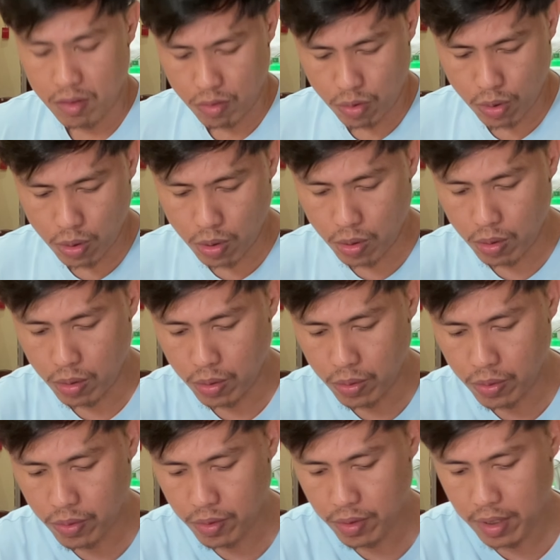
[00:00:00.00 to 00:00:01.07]
So
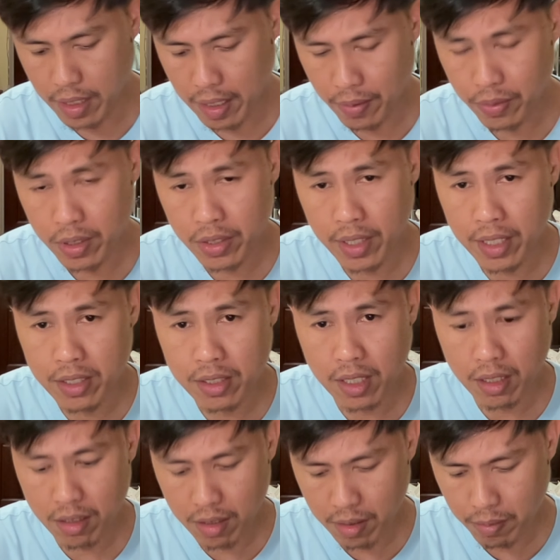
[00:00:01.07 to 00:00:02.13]
after I
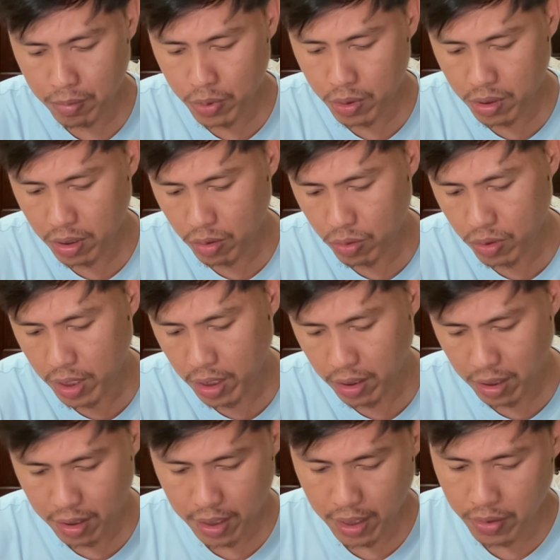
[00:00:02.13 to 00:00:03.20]
set the boot into ninety
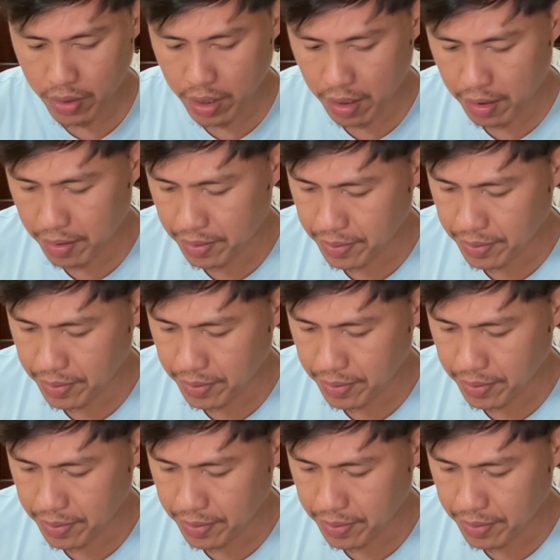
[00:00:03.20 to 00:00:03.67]
degree,